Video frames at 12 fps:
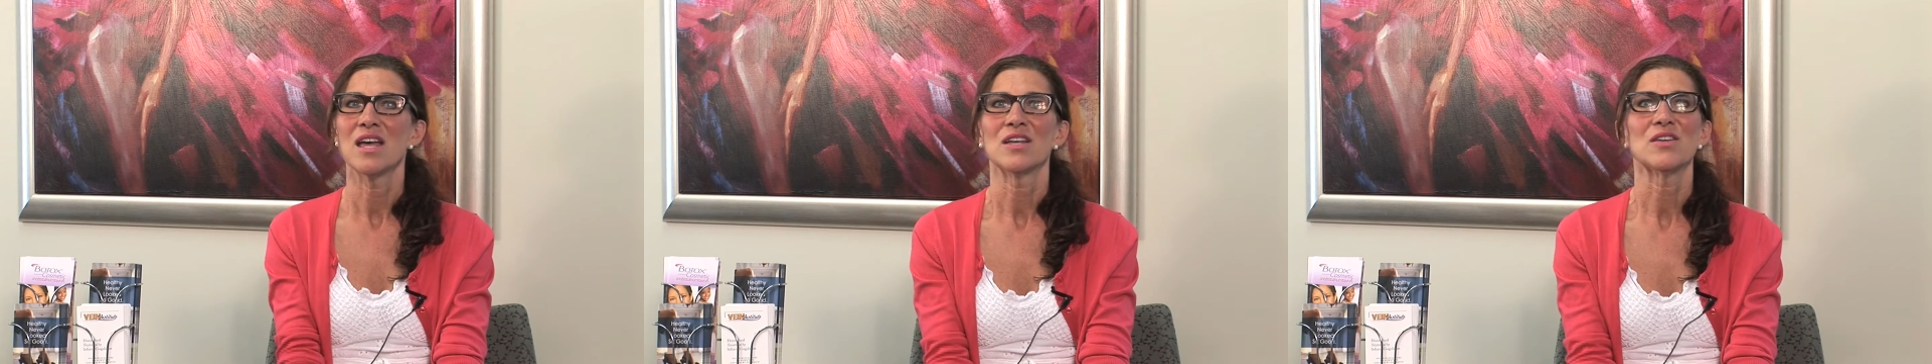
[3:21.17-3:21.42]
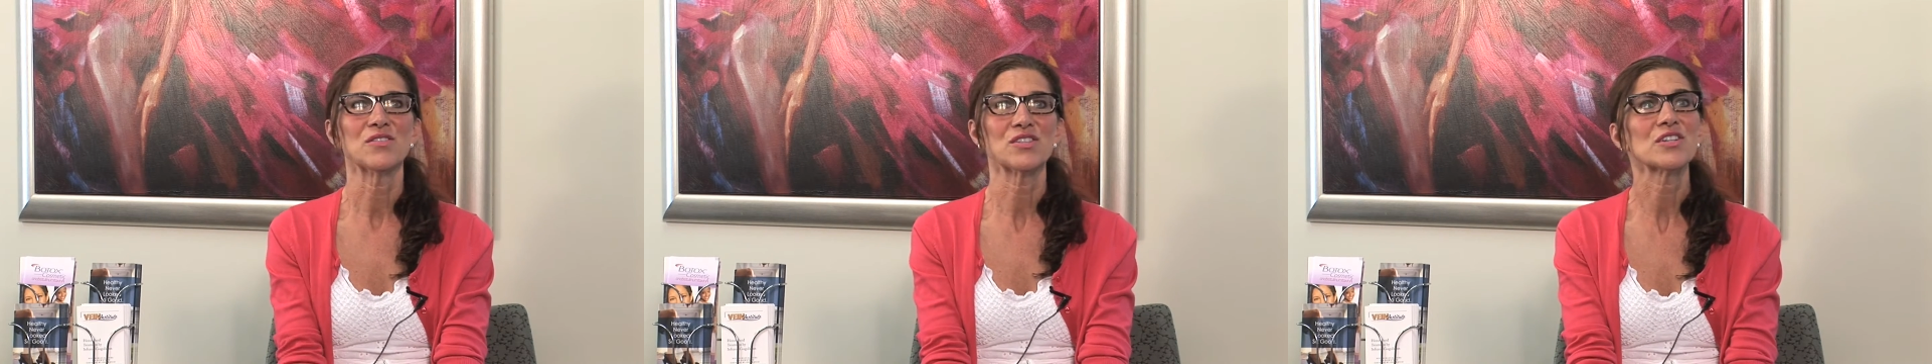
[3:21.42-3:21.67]

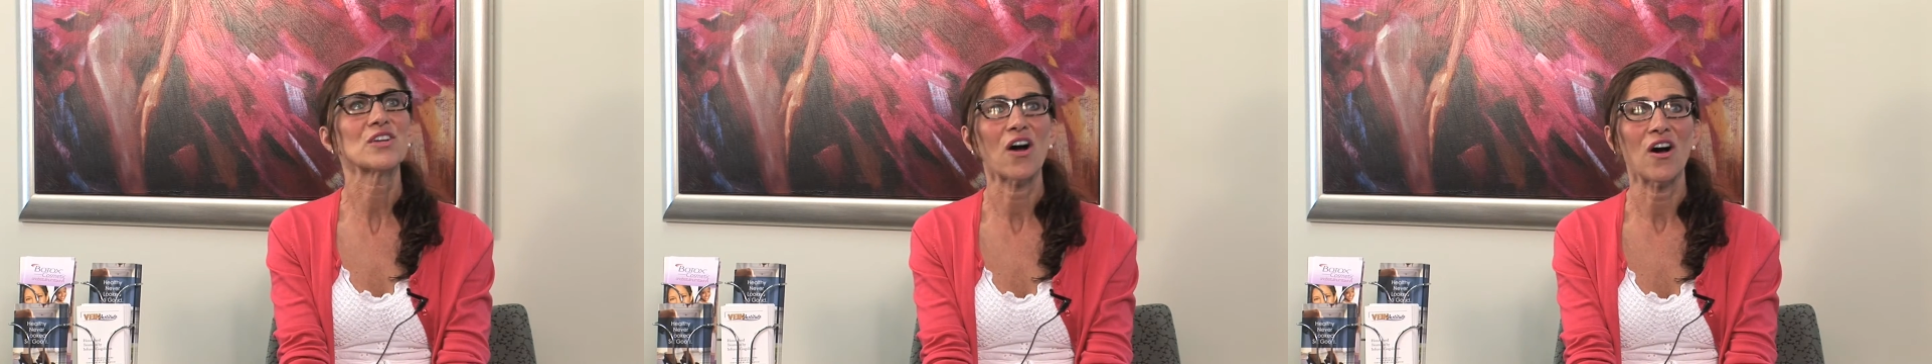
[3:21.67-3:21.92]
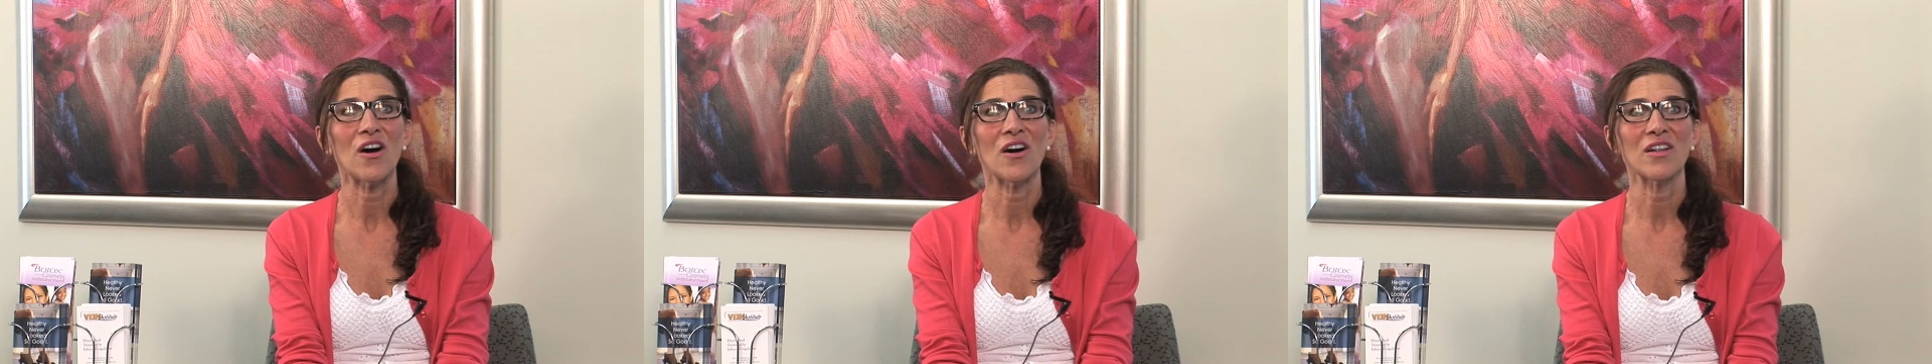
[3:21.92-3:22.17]
you should
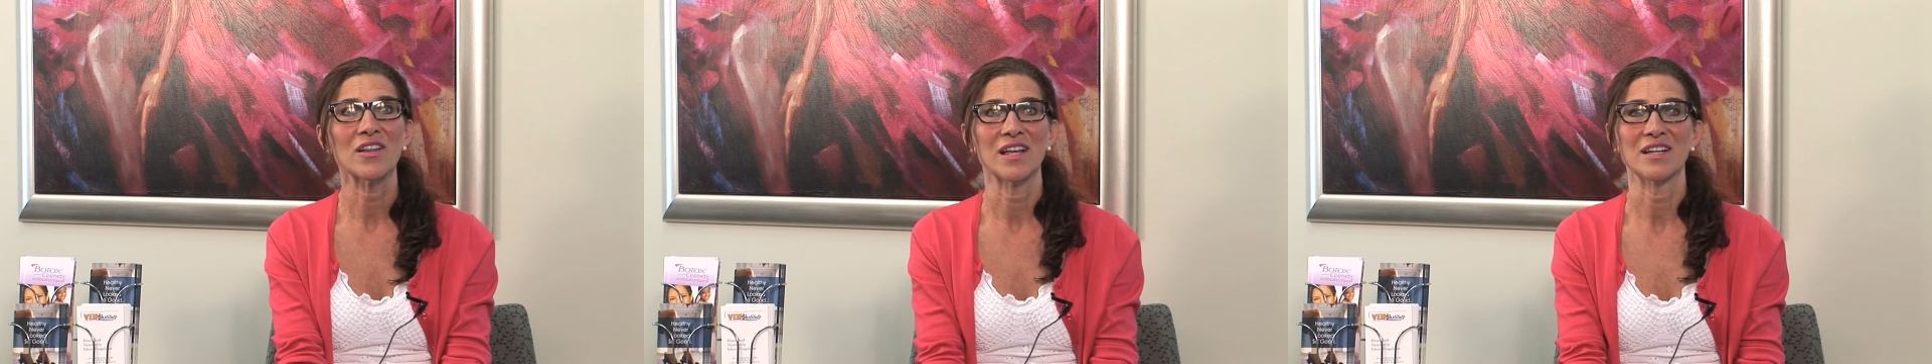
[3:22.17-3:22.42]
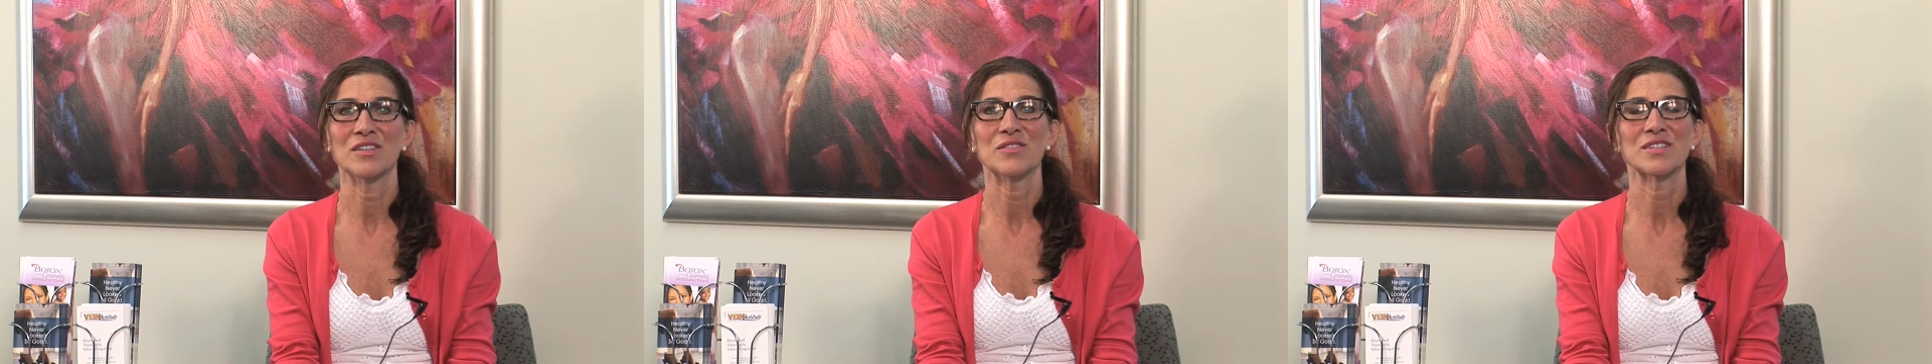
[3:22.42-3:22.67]
call
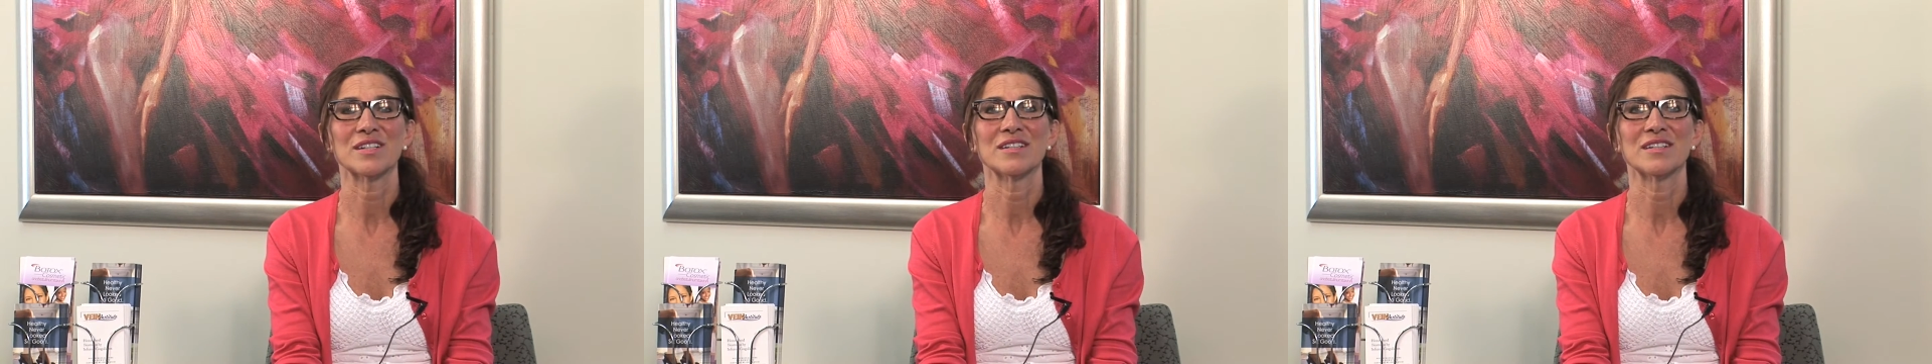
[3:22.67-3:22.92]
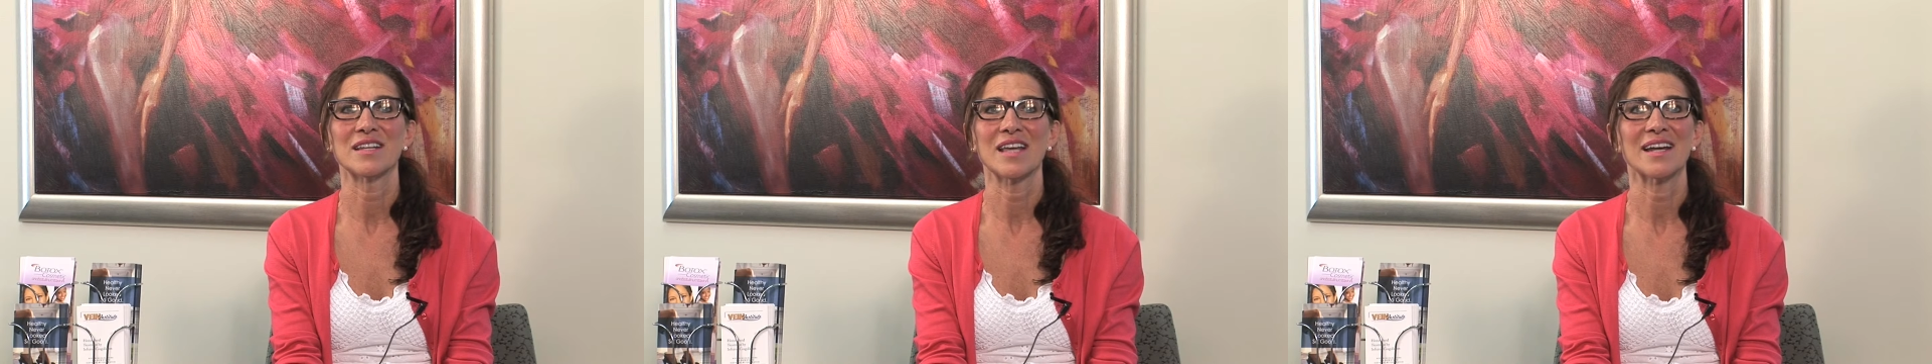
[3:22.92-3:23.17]
and you
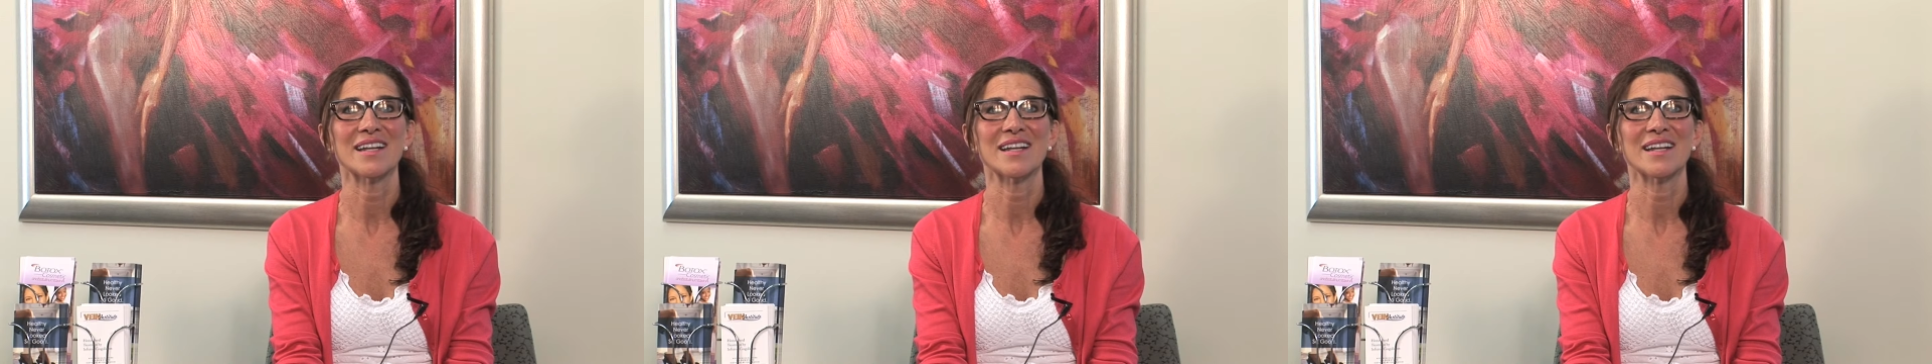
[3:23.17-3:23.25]
should get